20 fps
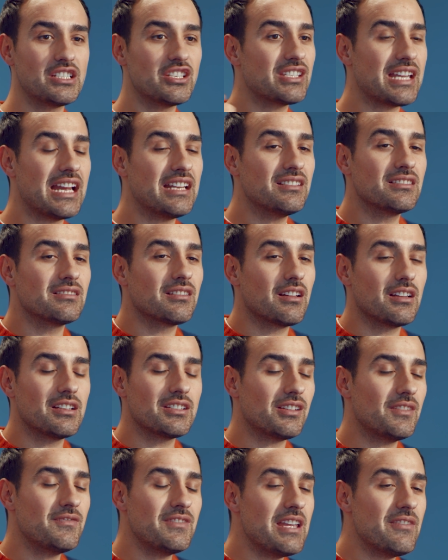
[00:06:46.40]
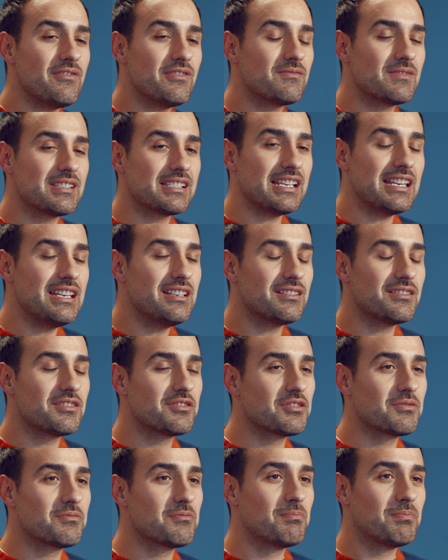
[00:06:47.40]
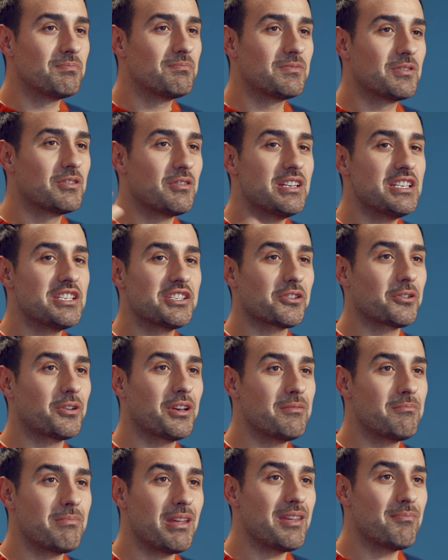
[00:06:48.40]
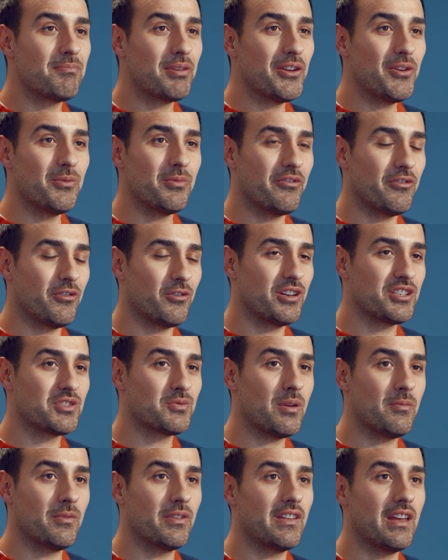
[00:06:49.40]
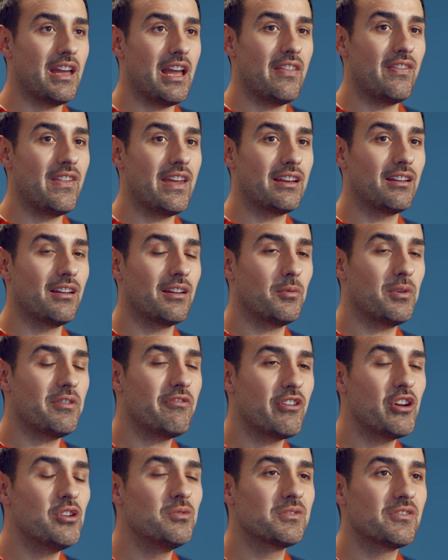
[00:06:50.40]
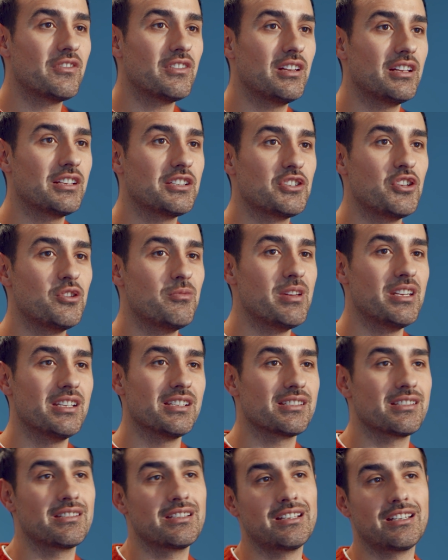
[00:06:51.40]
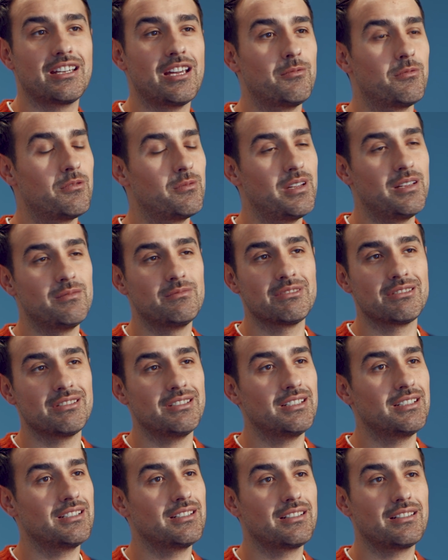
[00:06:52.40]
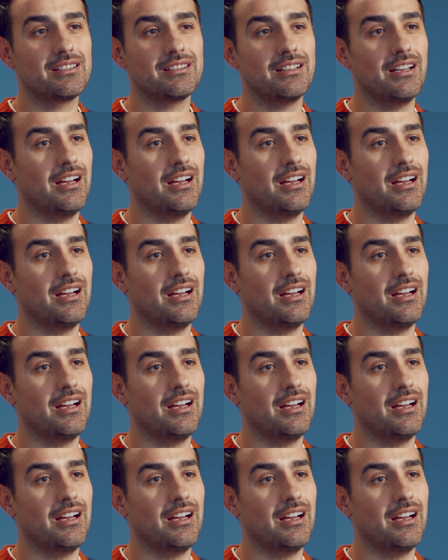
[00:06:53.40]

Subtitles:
I just hadn't, because I've never seen a green screen be blue before. I just went with it. And then like we filmed for like 2 minutes and the cameraman was like,